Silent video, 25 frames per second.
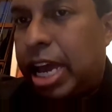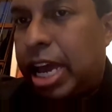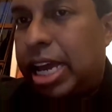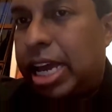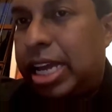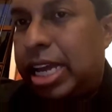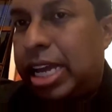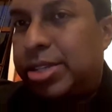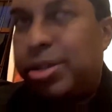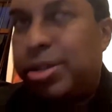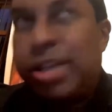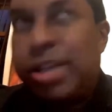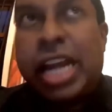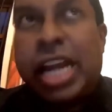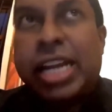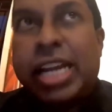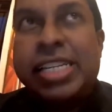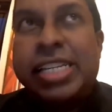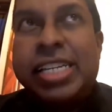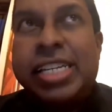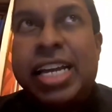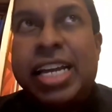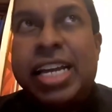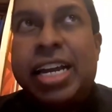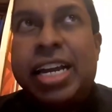So that is
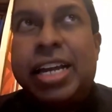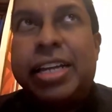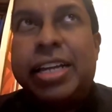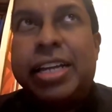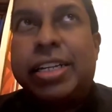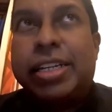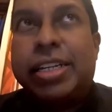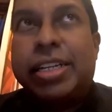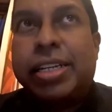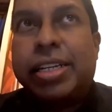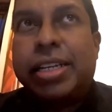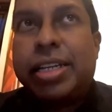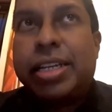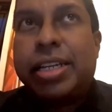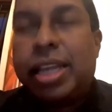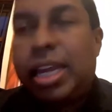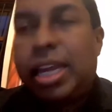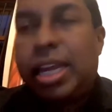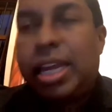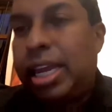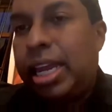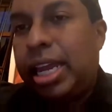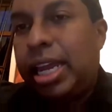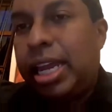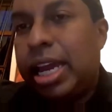that
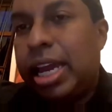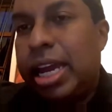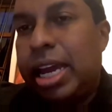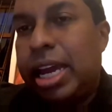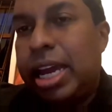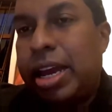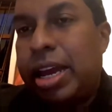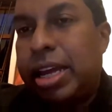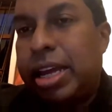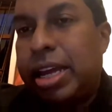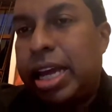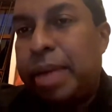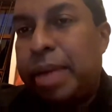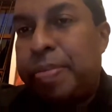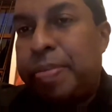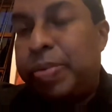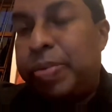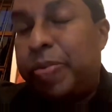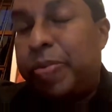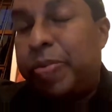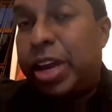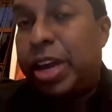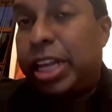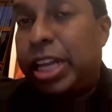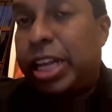
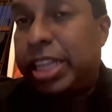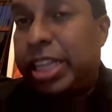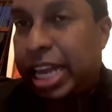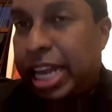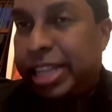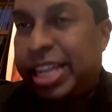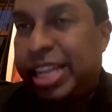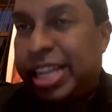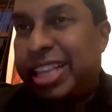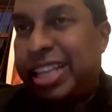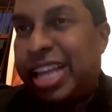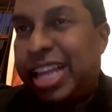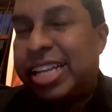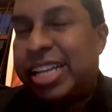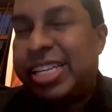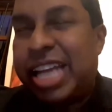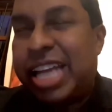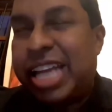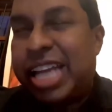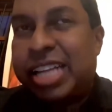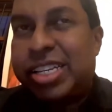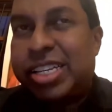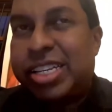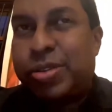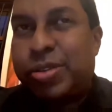is the
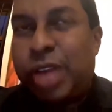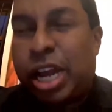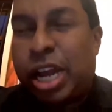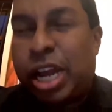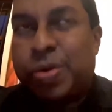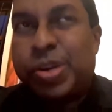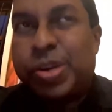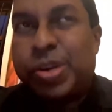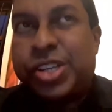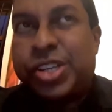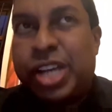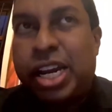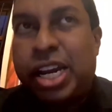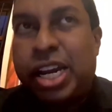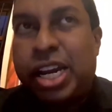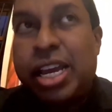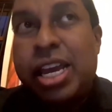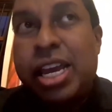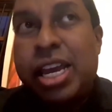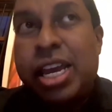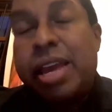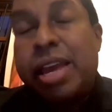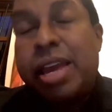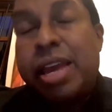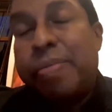answer to that question.
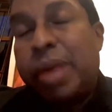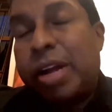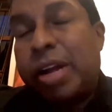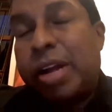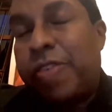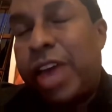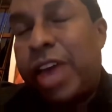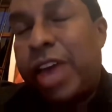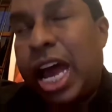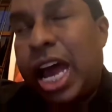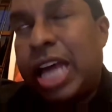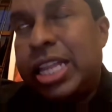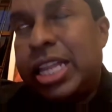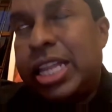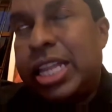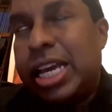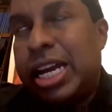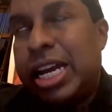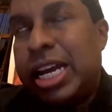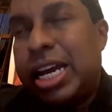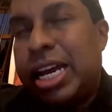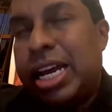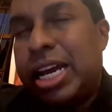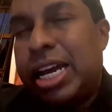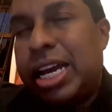But
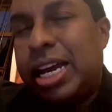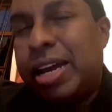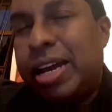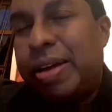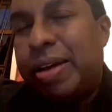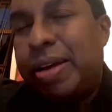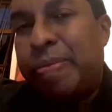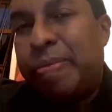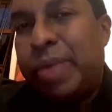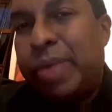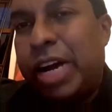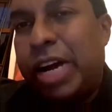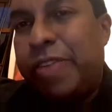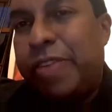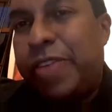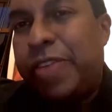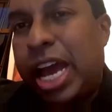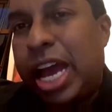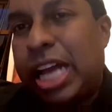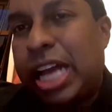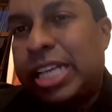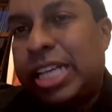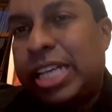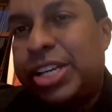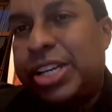
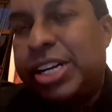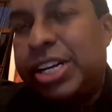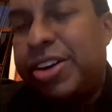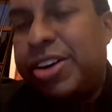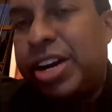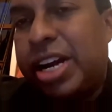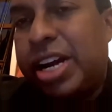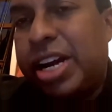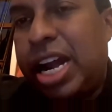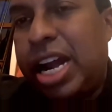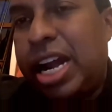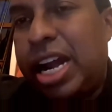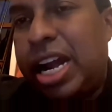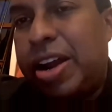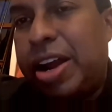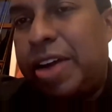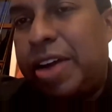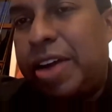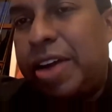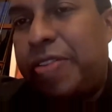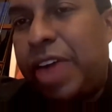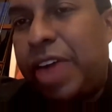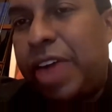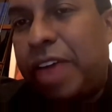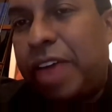where children, where
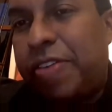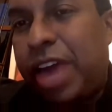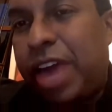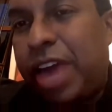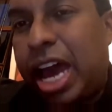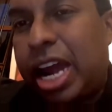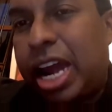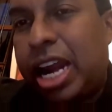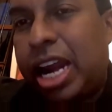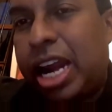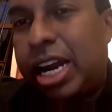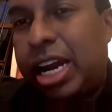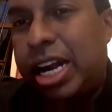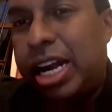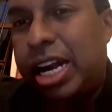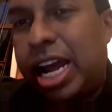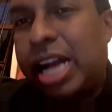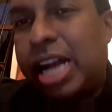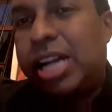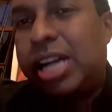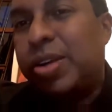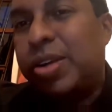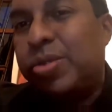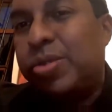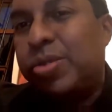an
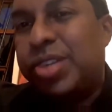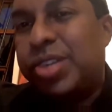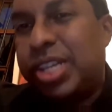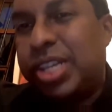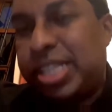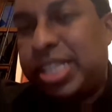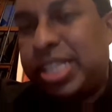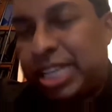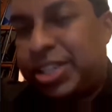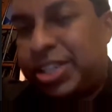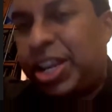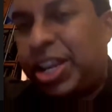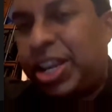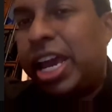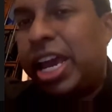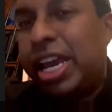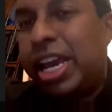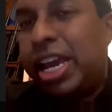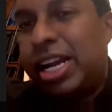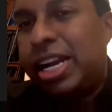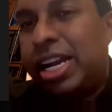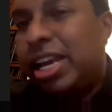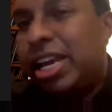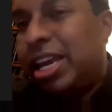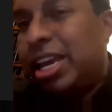adult uses a child,
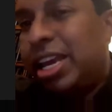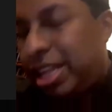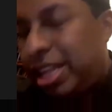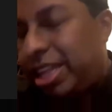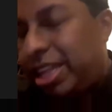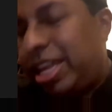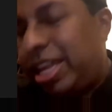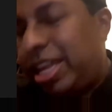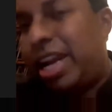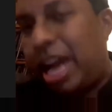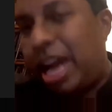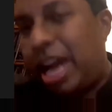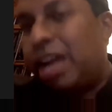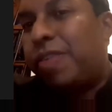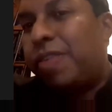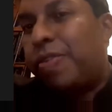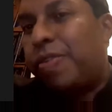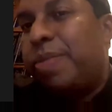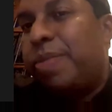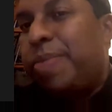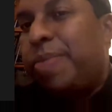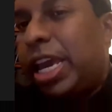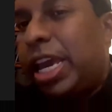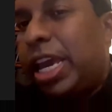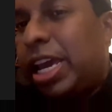the adult will
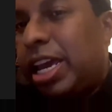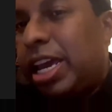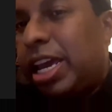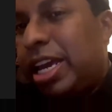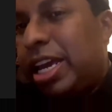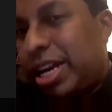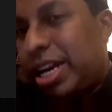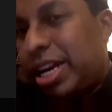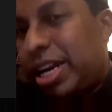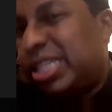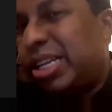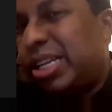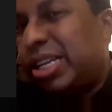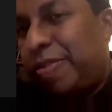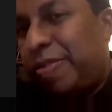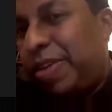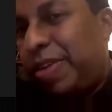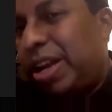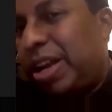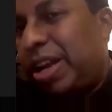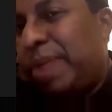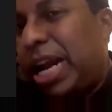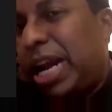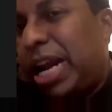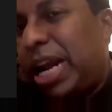be
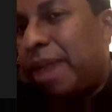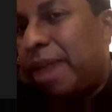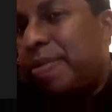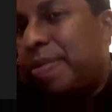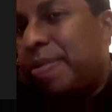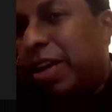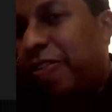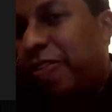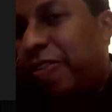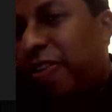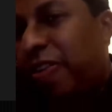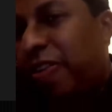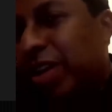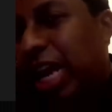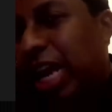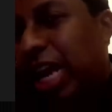liable for that